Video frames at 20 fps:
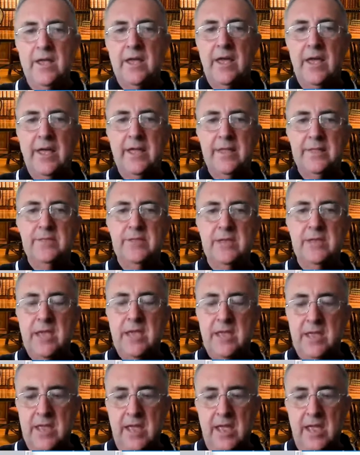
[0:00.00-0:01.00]

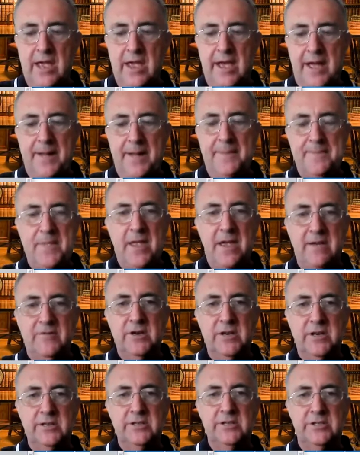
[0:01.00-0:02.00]
the
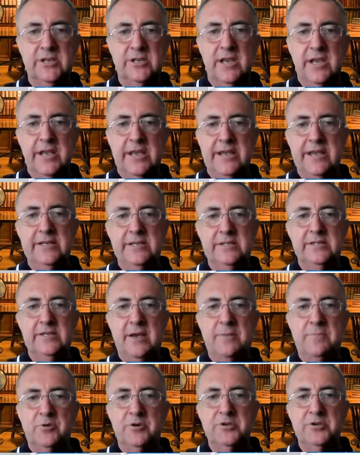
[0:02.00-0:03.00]
evidence is
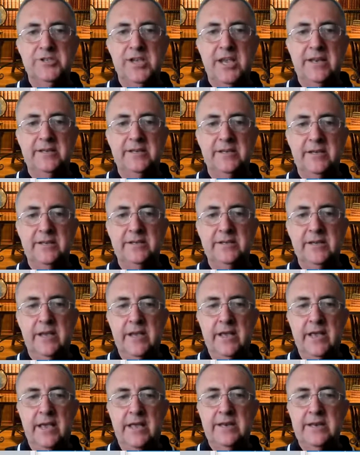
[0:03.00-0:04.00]
presented
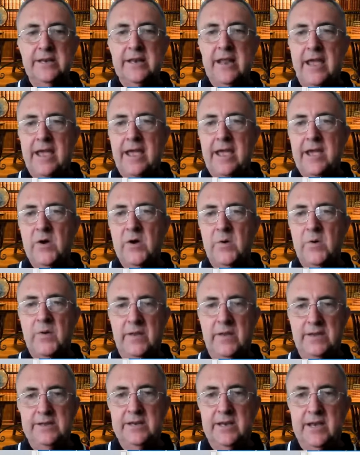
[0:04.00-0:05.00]
and how
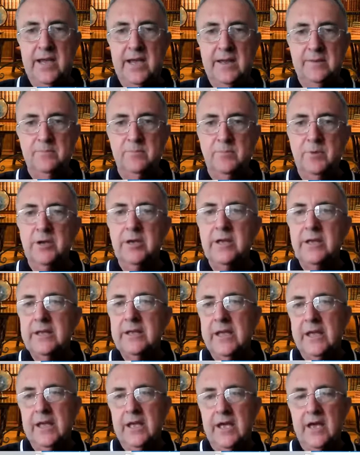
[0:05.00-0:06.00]
it can be
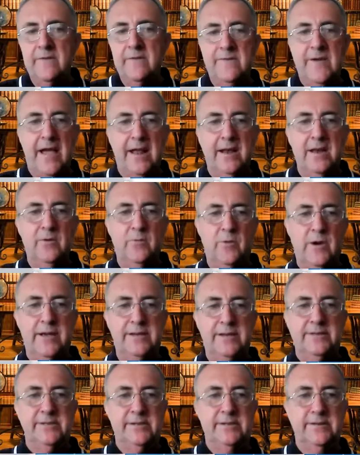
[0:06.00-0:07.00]

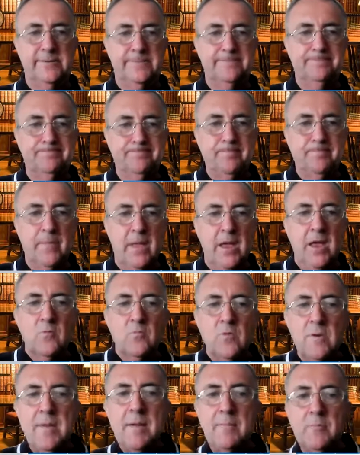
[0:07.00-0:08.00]
evaluated.
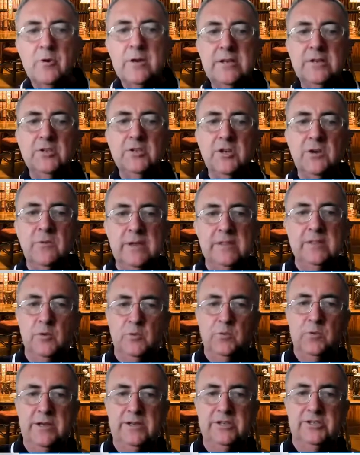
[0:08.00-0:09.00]
Remember, in doing the
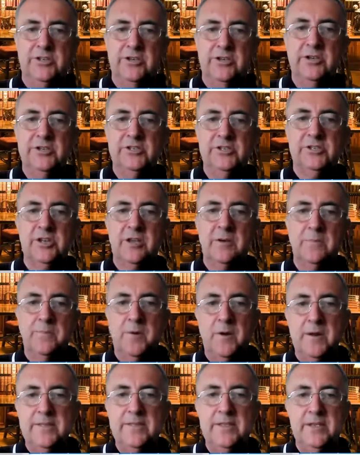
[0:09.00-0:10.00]
research to
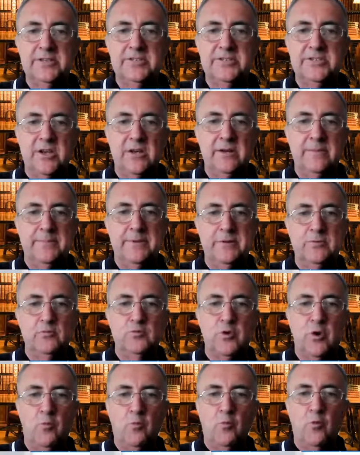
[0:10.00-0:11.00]
complete the assignment
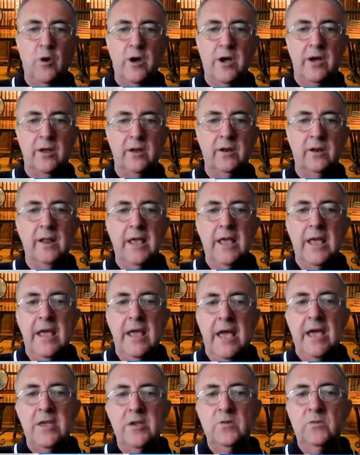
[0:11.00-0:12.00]
well,
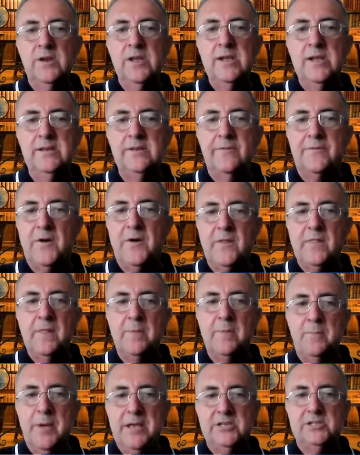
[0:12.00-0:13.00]
you'll need to find the
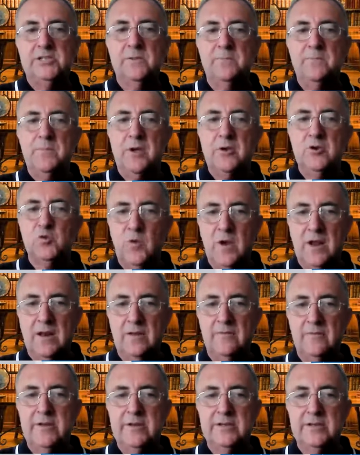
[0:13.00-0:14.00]
best and most
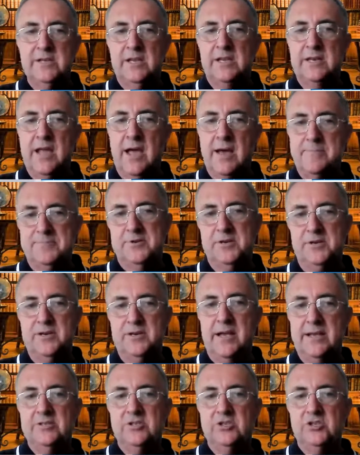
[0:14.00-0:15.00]
relevant and
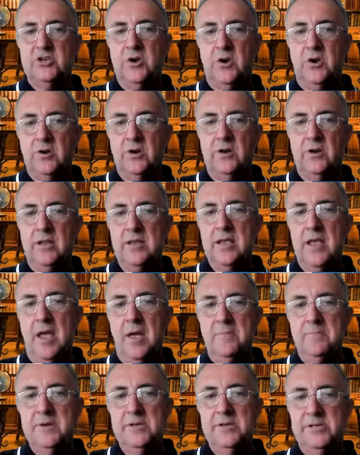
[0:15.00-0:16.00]
up-to-date scholarly
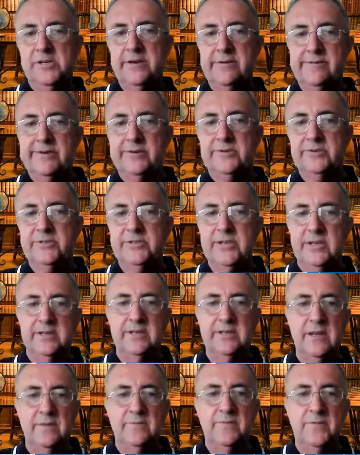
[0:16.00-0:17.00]
materials
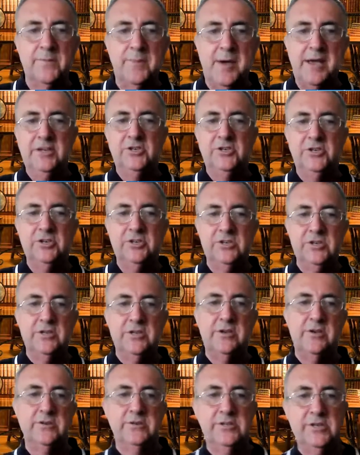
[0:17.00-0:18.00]
and information to
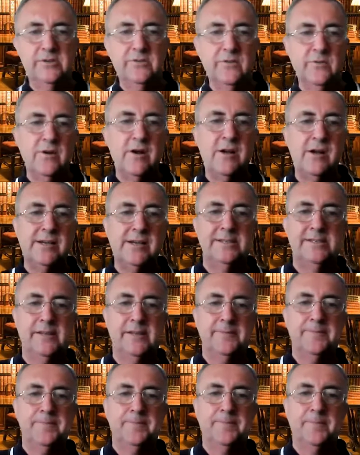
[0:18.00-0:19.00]
use in your writing.
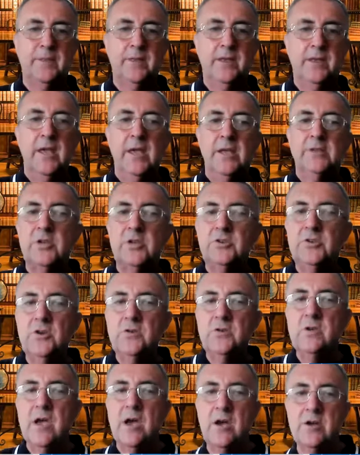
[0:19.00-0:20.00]
So do
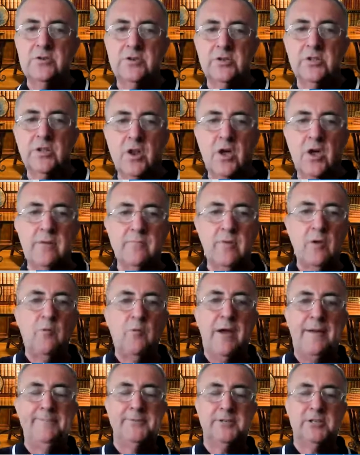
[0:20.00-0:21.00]
go to the library
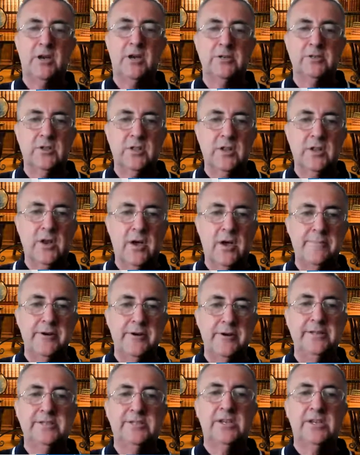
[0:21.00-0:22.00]
website, of the library
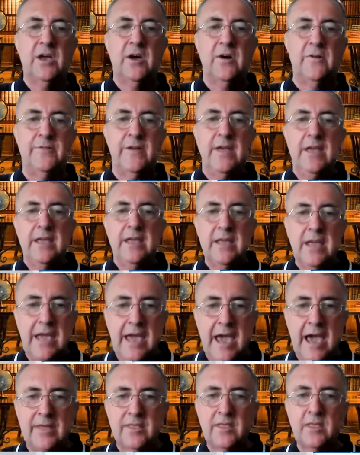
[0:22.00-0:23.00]
itself,
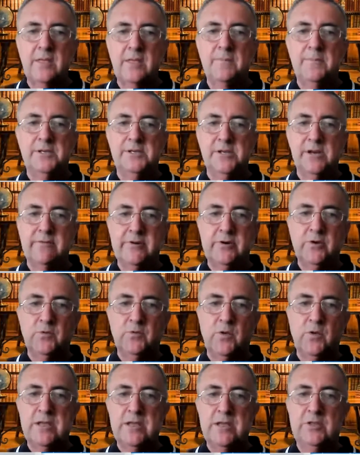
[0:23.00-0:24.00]
gather the material,
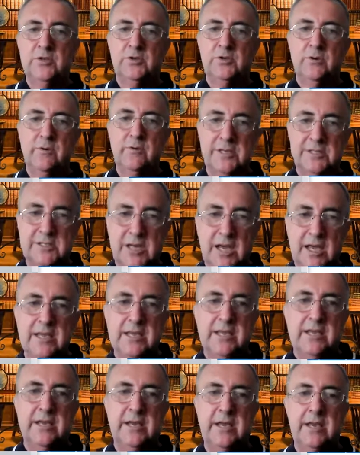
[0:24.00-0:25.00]
read through it, take
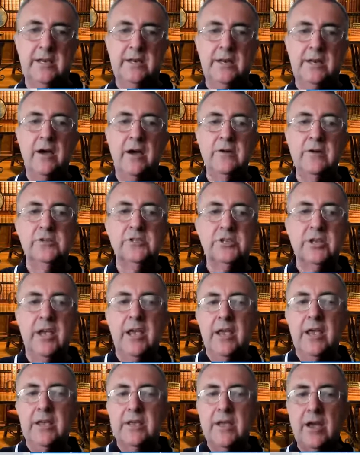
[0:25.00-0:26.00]
notes,
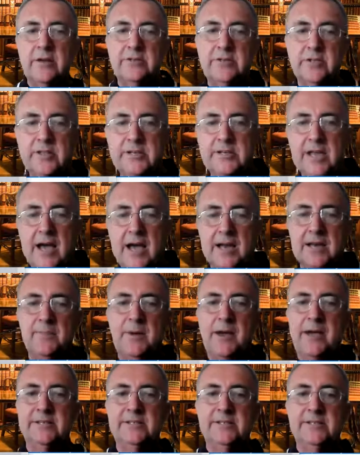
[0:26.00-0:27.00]
go to the
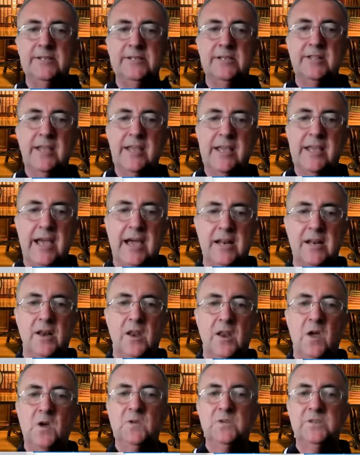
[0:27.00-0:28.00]
databases and the
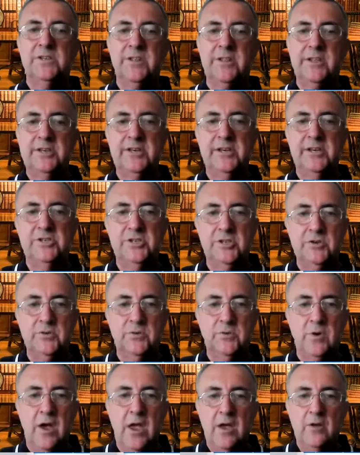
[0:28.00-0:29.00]
catalogues and the
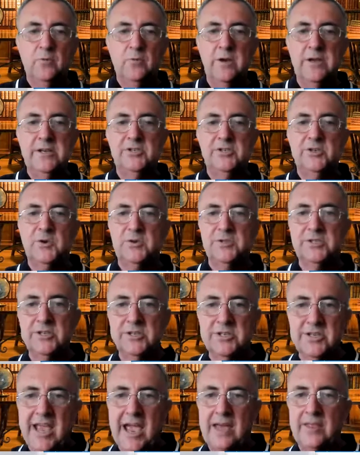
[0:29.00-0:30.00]
digital
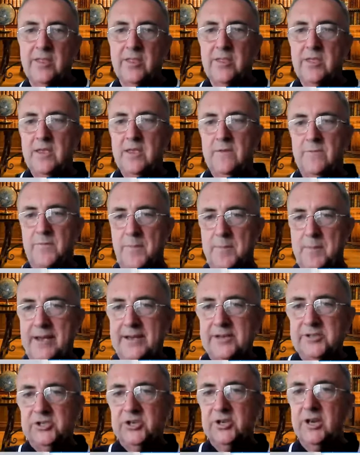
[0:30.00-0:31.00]
resources, gather the
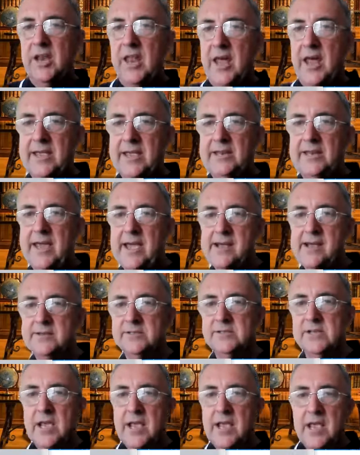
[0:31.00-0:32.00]
information, lay it
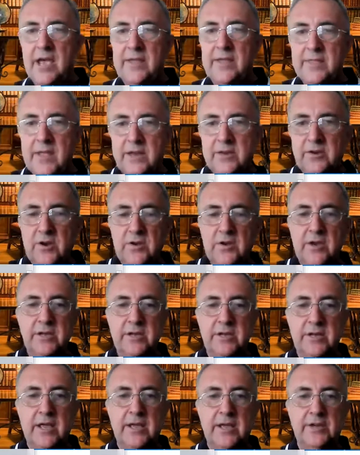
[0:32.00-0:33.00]
out, and then you
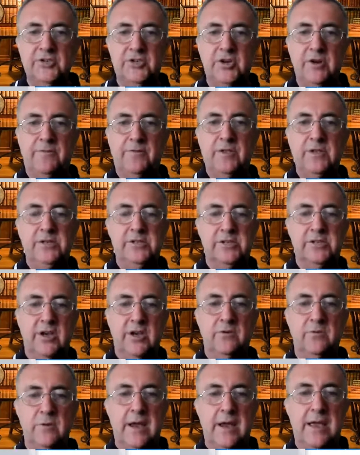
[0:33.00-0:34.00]
can shift this
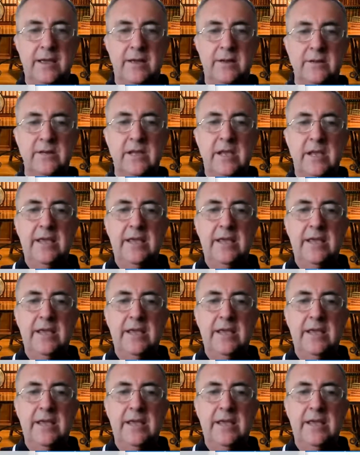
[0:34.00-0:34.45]
around